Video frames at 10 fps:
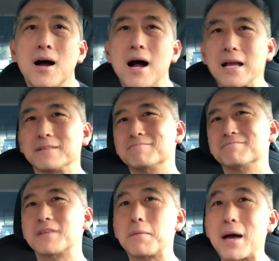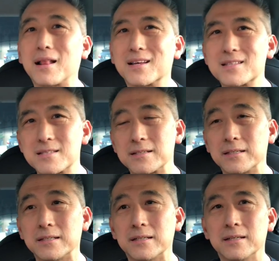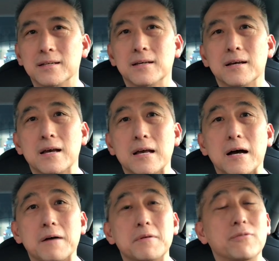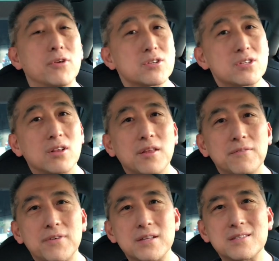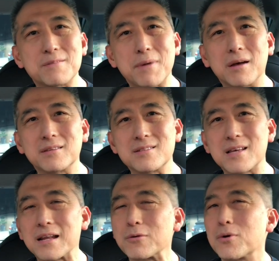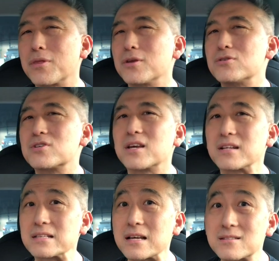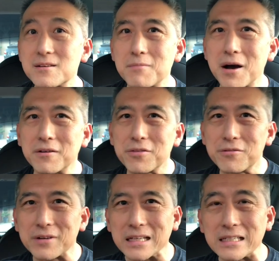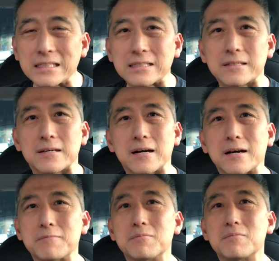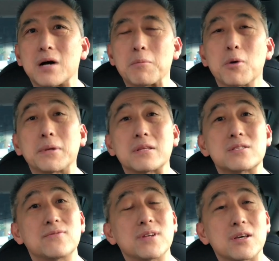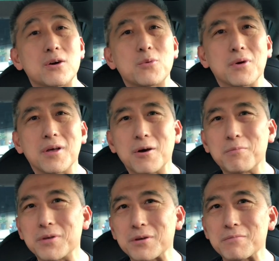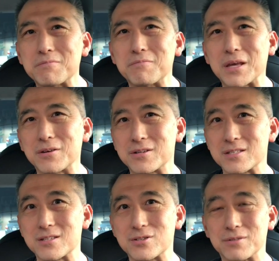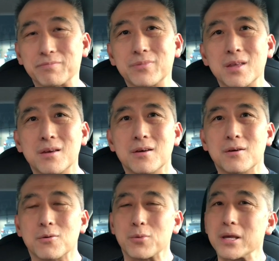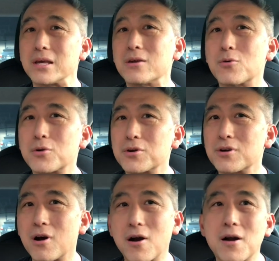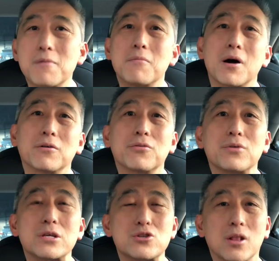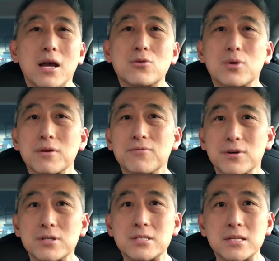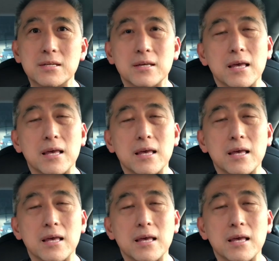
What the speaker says: Hi, I'm Alex. If you're still on the fence about deciding whether you should get a Tesla Model 3, I'm hoping this video will help you make your decision. We ordered our Model 3 July 21st.